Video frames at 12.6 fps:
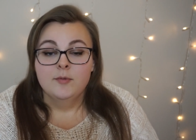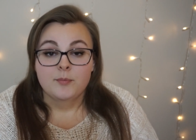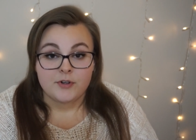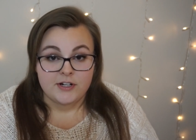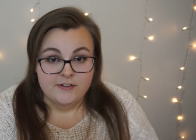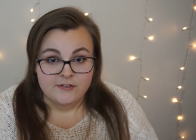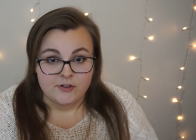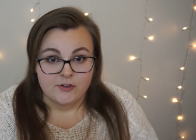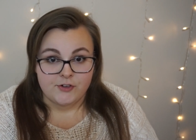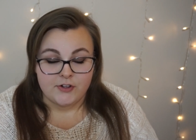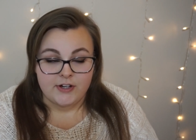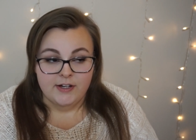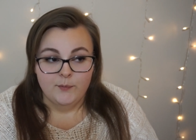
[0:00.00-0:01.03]

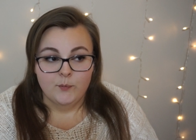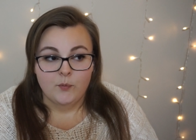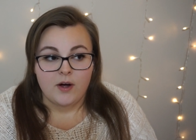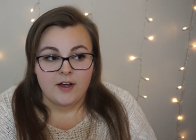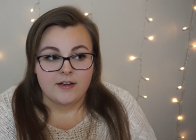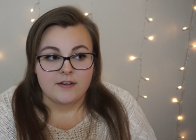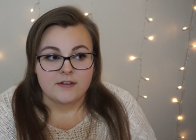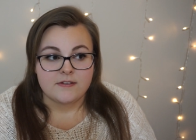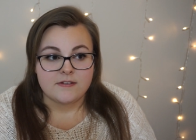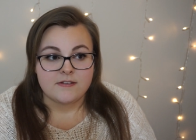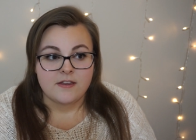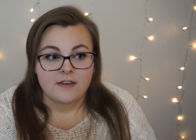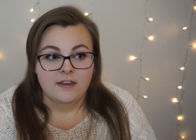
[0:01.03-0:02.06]
pre-surgery
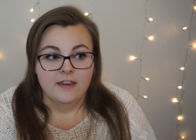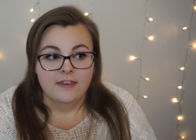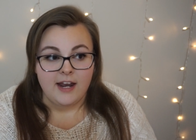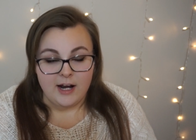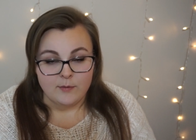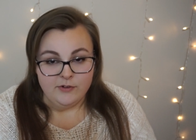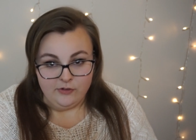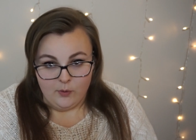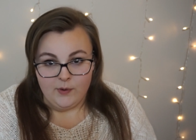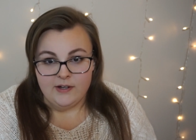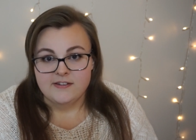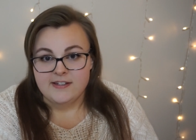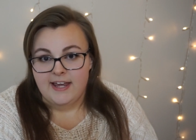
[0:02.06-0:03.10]
was that I was
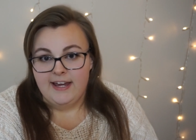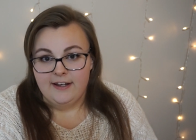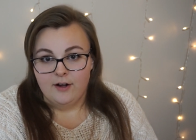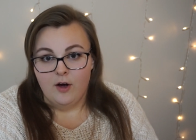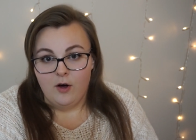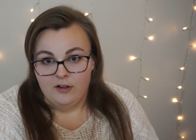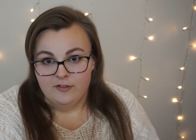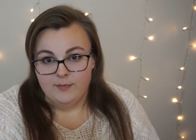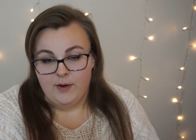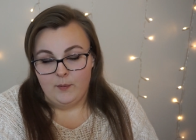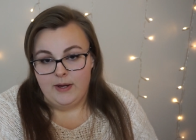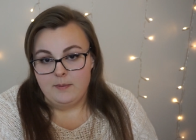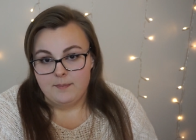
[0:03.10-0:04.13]
going to gain all of my
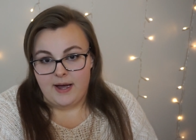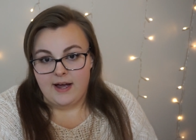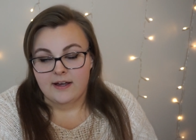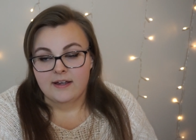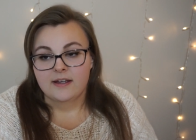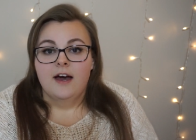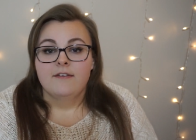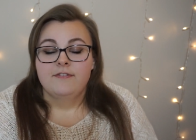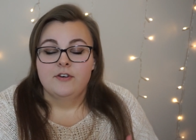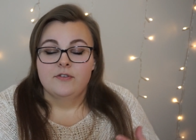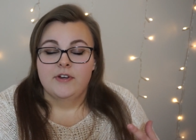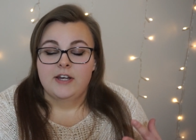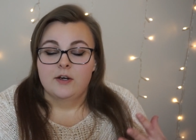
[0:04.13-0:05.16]
weight back. A
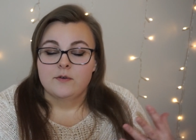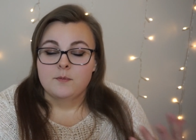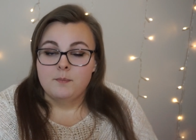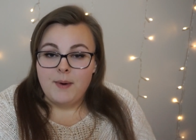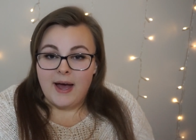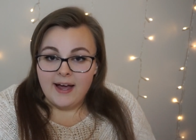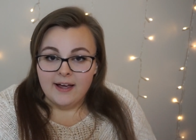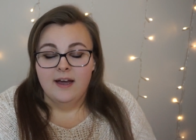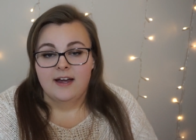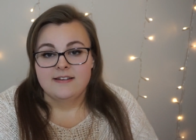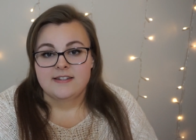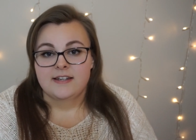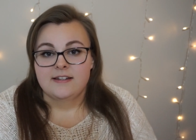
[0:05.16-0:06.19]
few videos back,
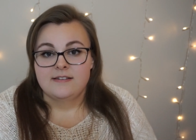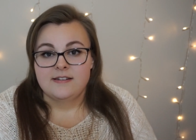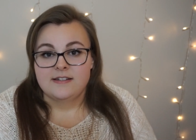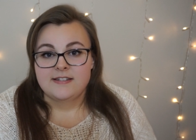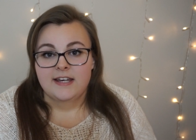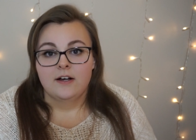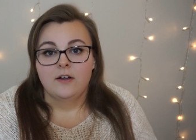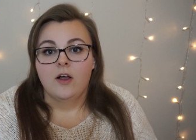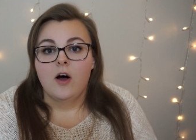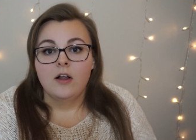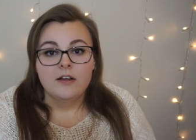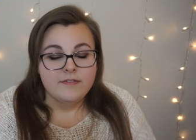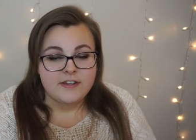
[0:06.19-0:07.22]
I did detail
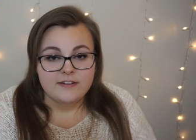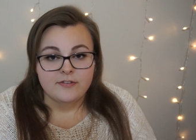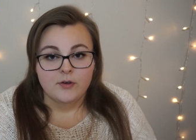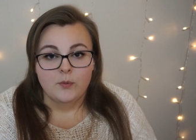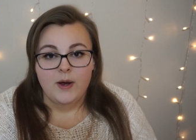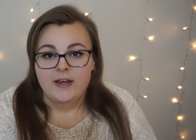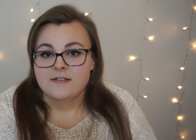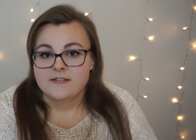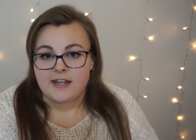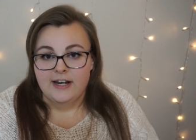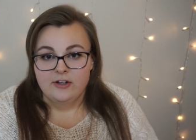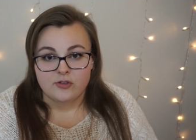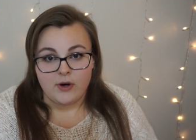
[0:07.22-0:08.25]
all of the different ways that
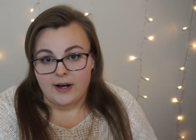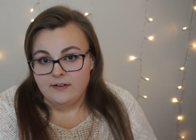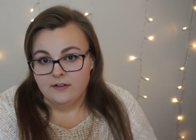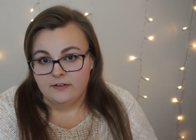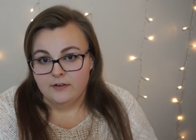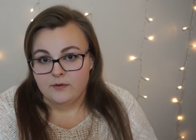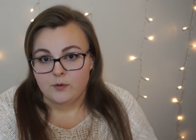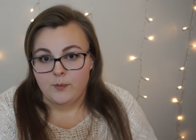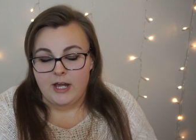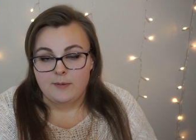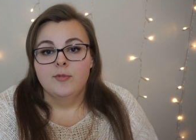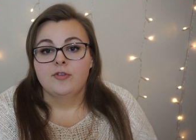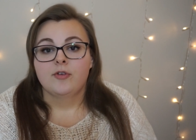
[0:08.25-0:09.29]
I tried to lose
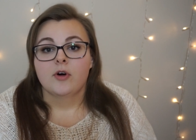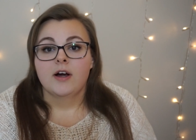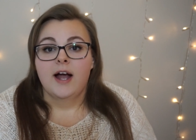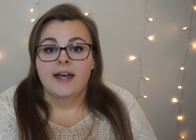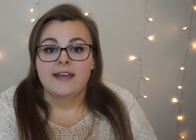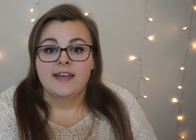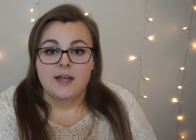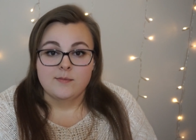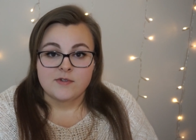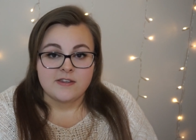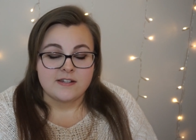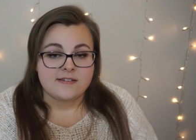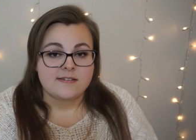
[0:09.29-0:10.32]
weight before I came
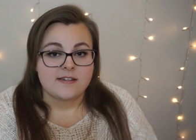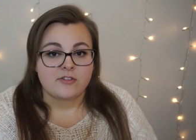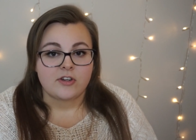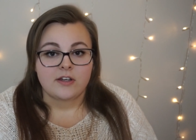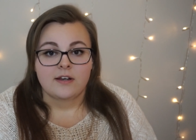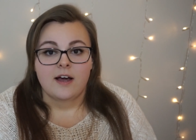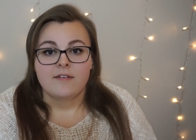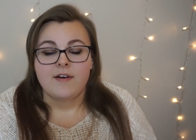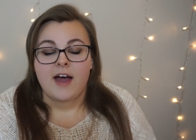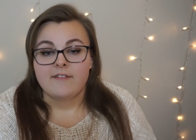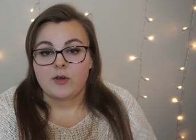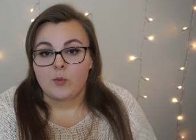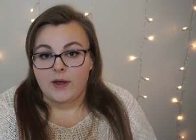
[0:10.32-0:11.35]
to the decision of
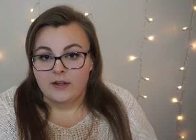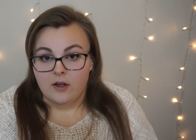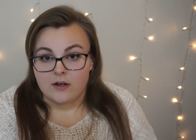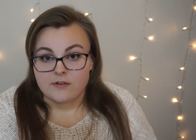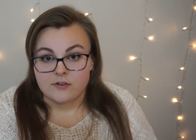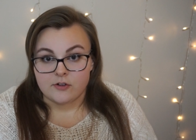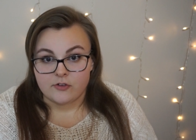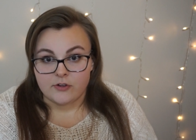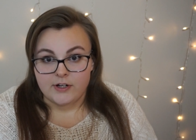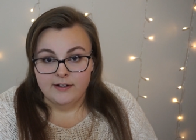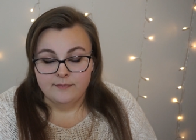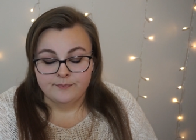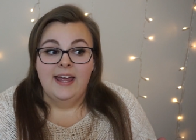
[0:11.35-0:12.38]
having weight loss
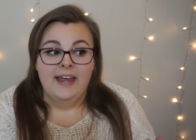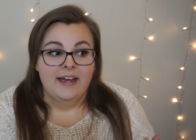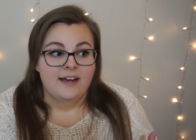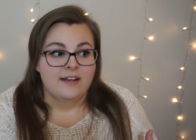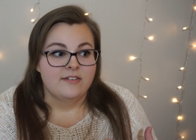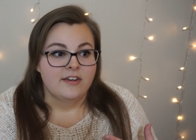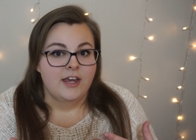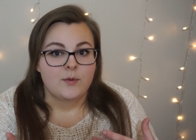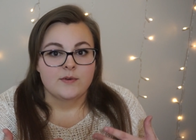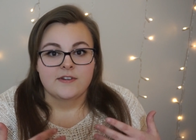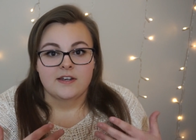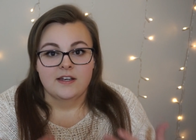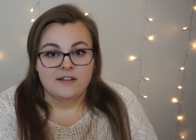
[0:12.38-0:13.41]
surgery. And it
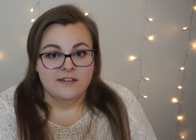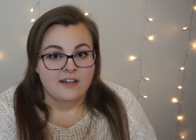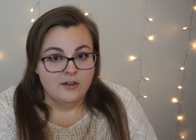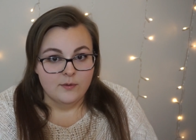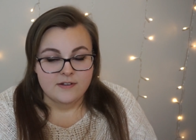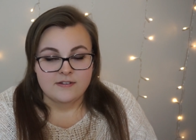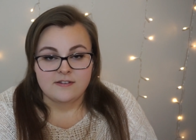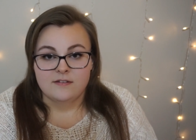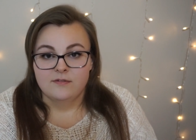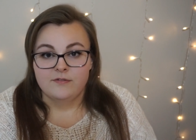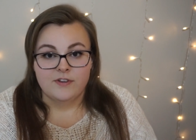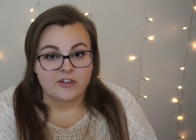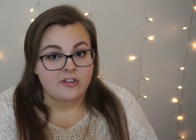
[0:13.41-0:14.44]
was a continuous
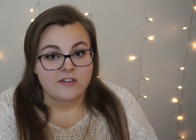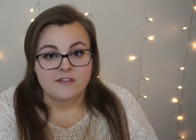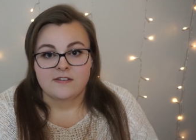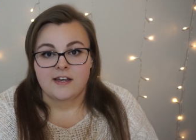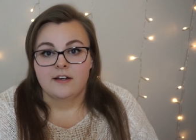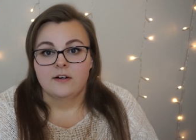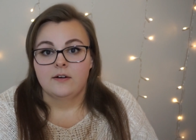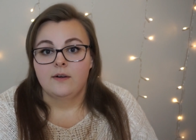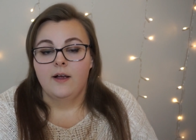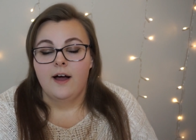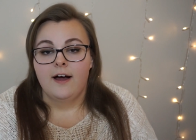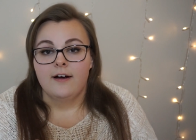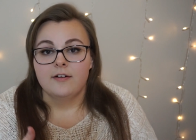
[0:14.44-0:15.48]
vicious
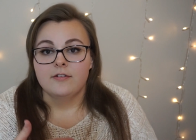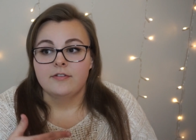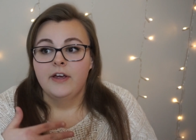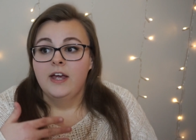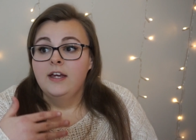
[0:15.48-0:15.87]
cycle of